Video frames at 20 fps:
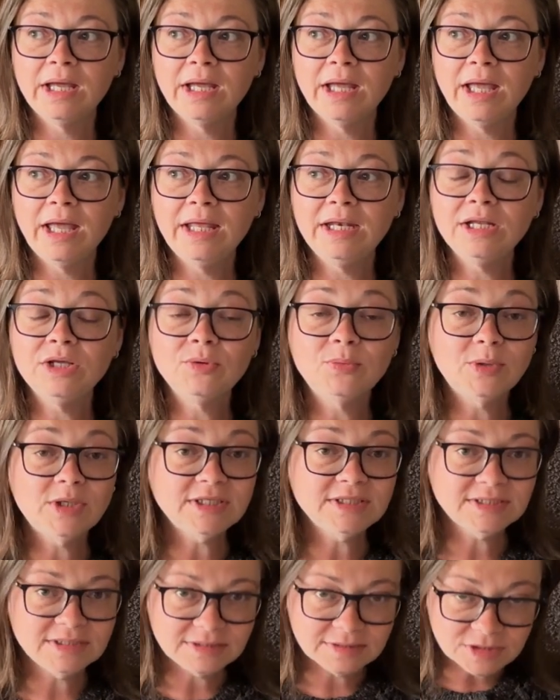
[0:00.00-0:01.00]
And it
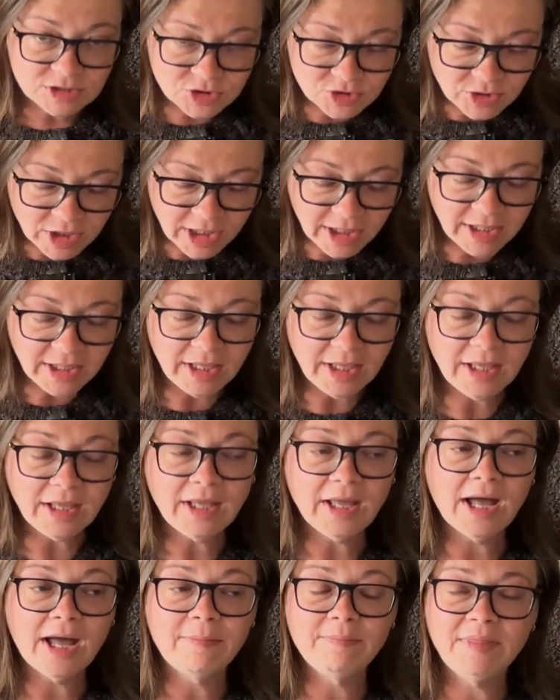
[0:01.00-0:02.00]
was
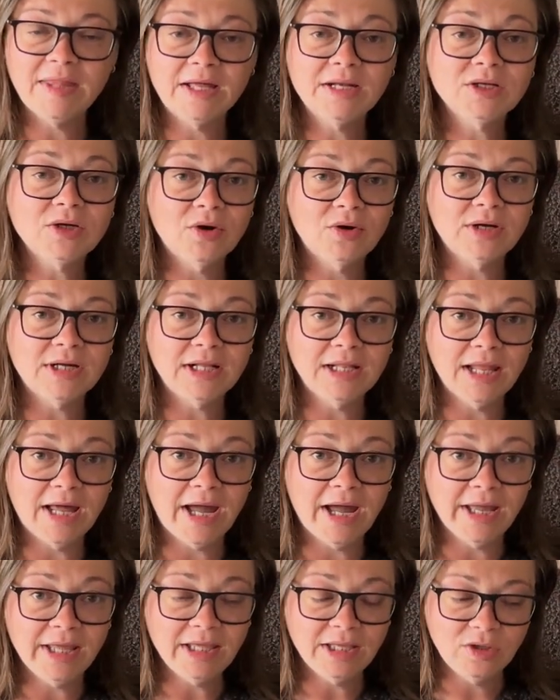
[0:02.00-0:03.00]
tricky, I'm not gonna lie.